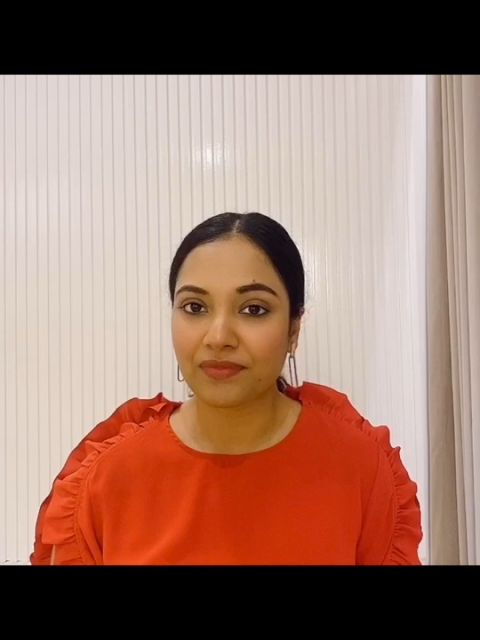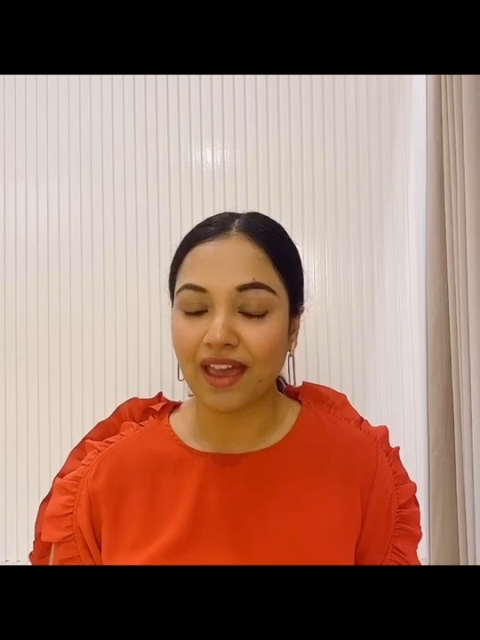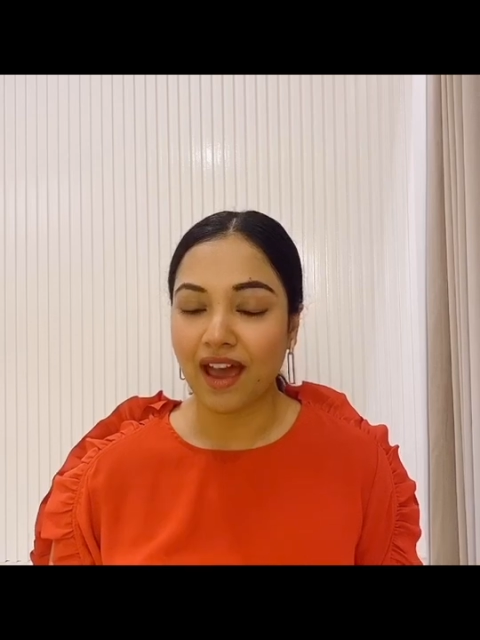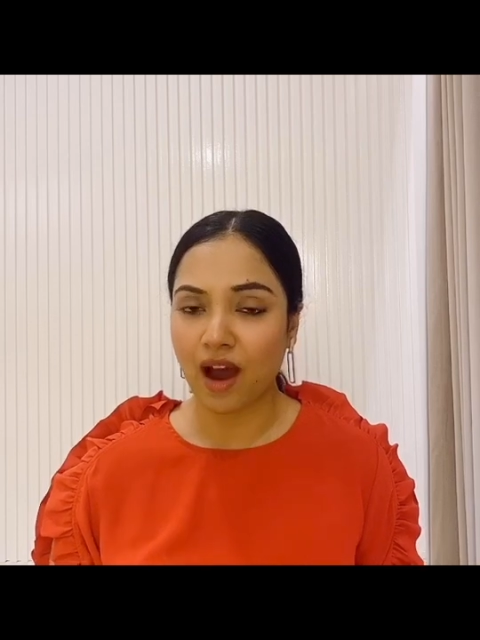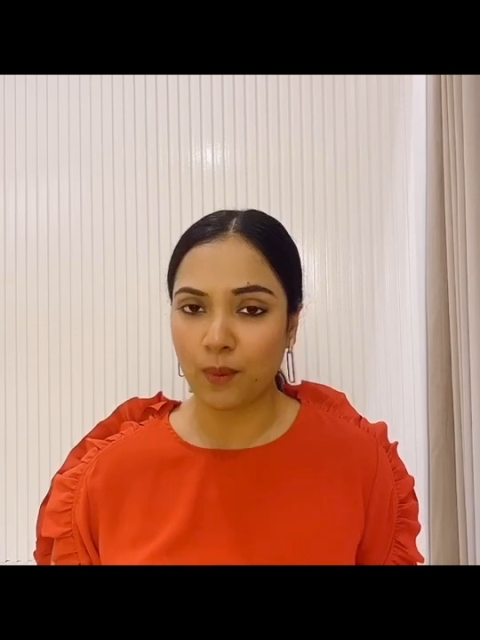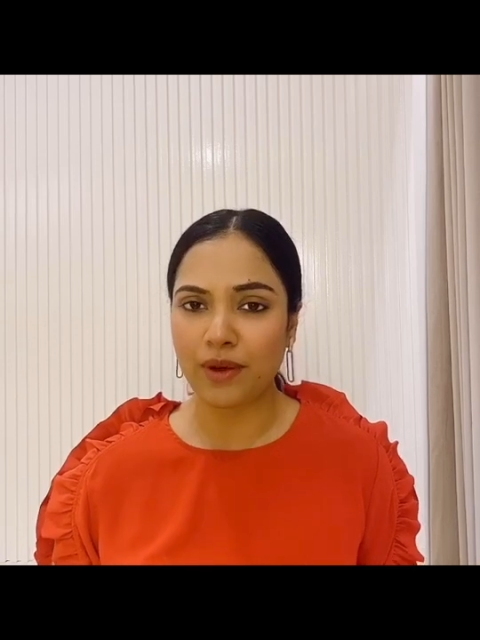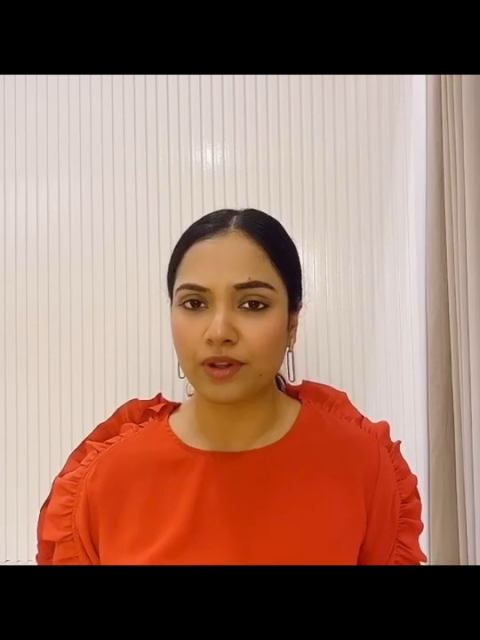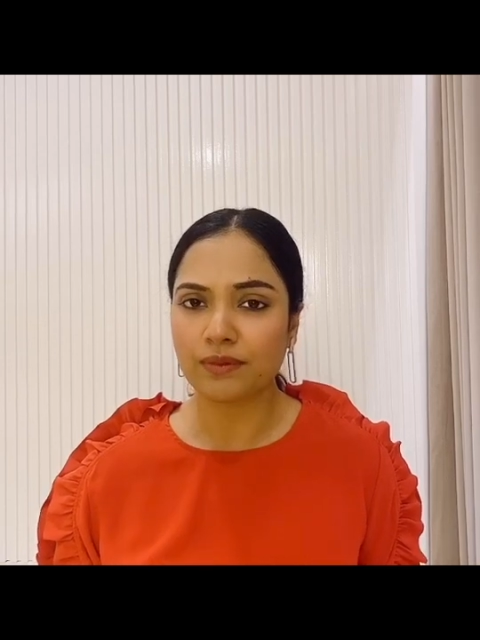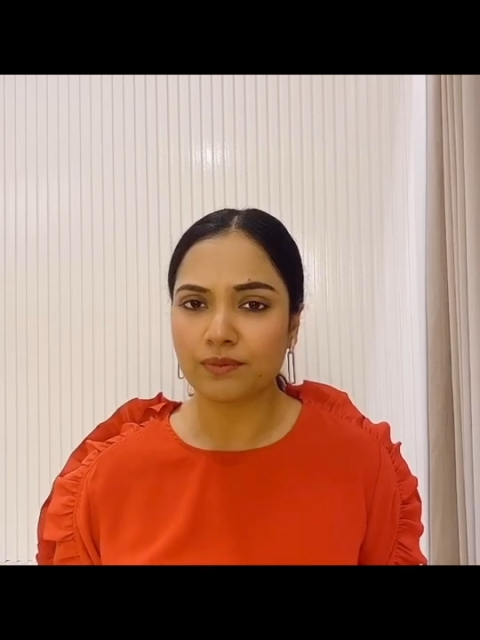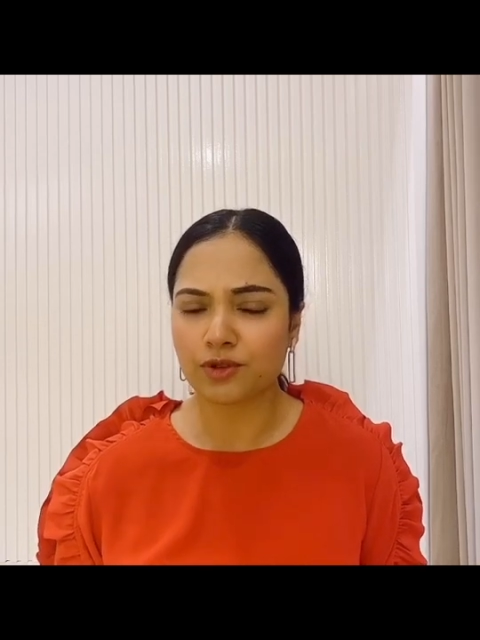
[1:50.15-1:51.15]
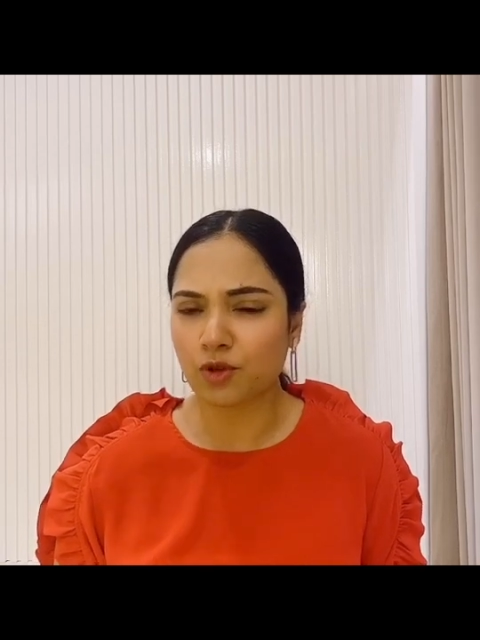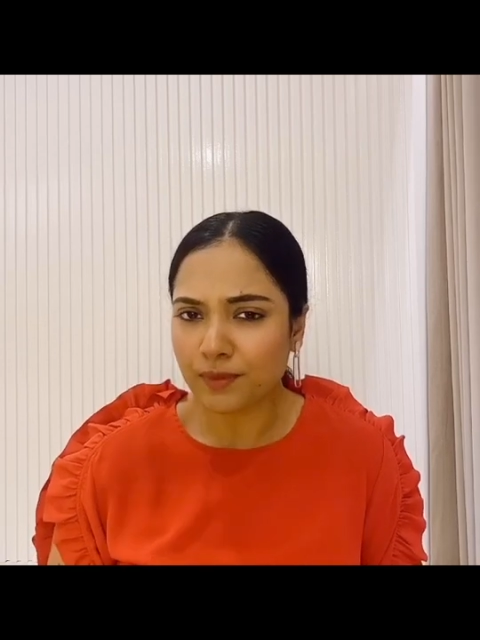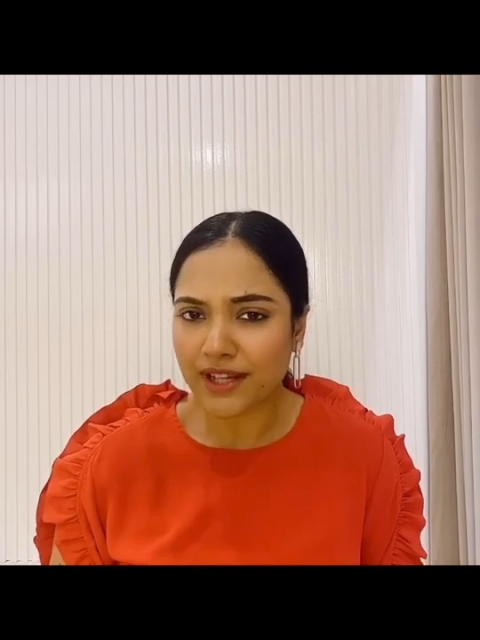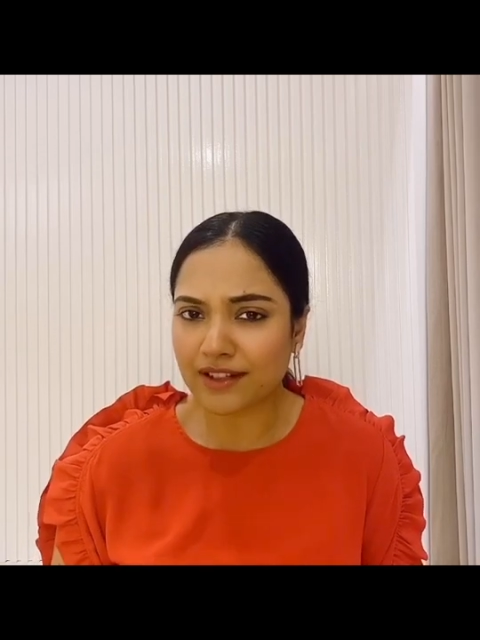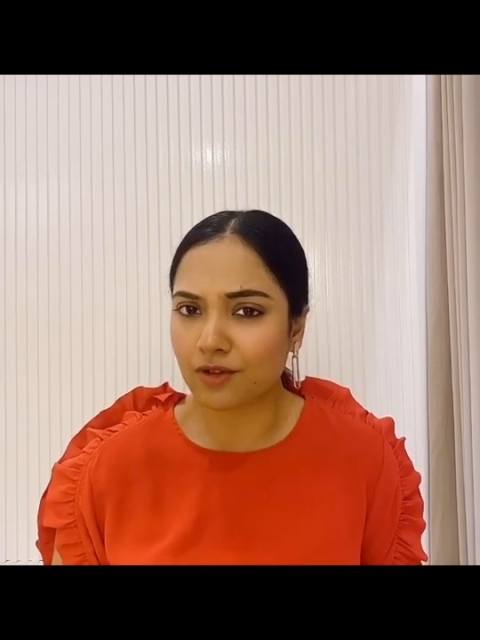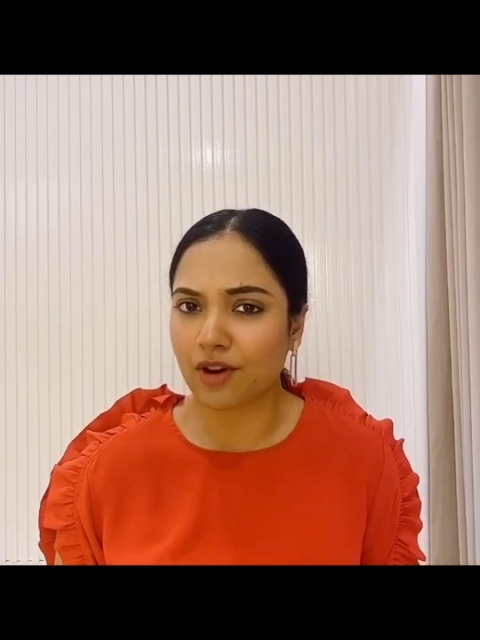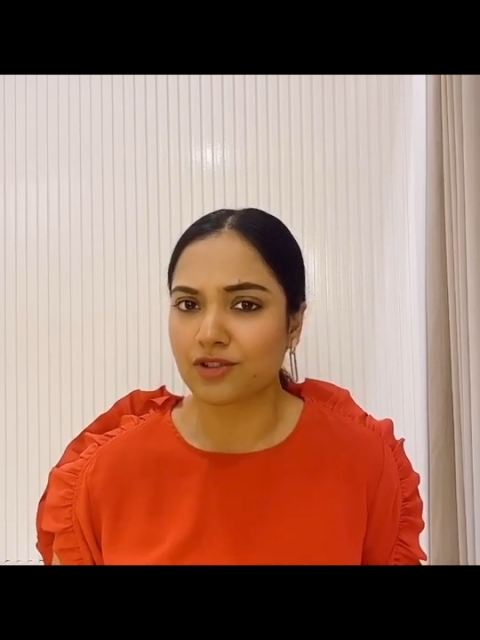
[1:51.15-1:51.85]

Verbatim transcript: However, don't be in a rush